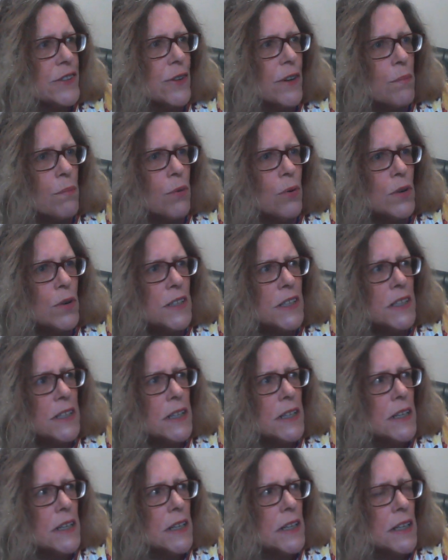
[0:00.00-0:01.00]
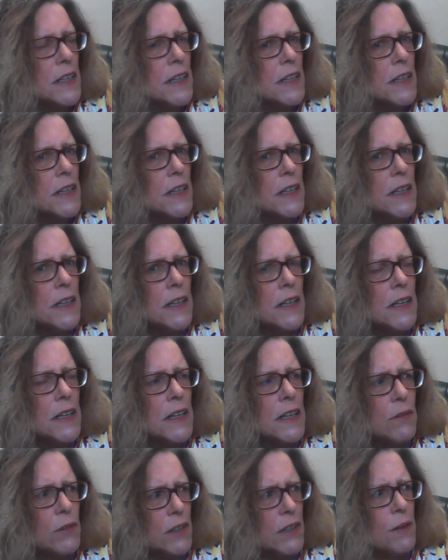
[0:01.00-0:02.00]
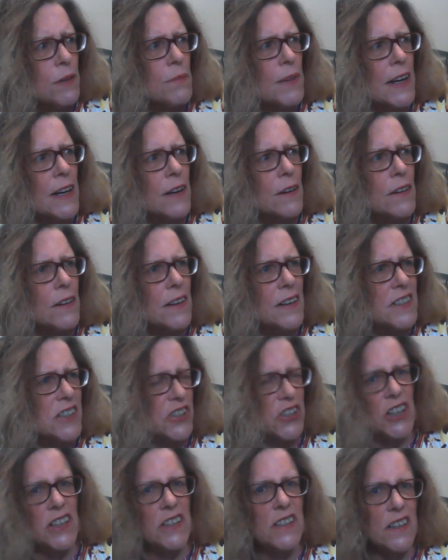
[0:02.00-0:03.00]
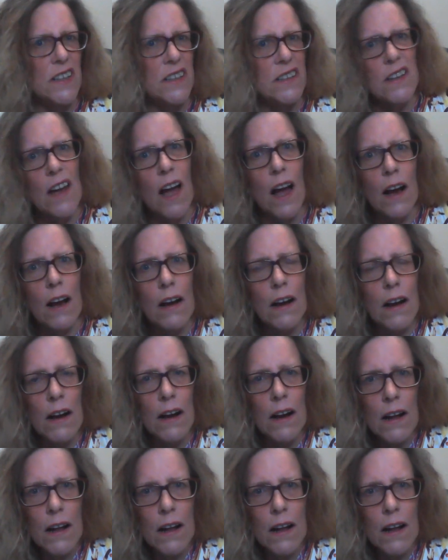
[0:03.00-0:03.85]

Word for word: not important. What do you mean? It's just a duck.